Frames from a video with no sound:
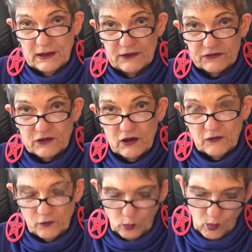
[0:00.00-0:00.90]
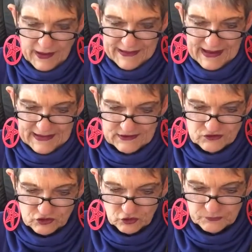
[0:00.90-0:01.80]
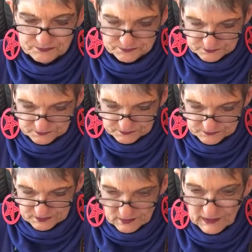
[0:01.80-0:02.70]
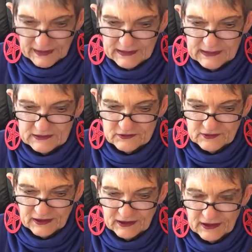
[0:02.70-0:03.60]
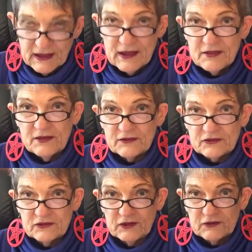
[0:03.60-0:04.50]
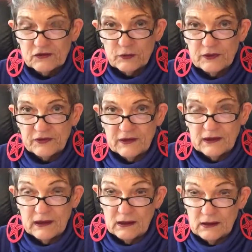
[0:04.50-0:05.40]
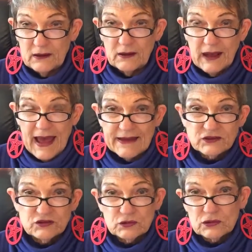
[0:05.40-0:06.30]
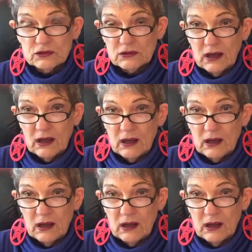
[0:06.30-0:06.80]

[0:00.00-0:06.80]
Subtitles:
It's called The White Angel. And this deals with an actual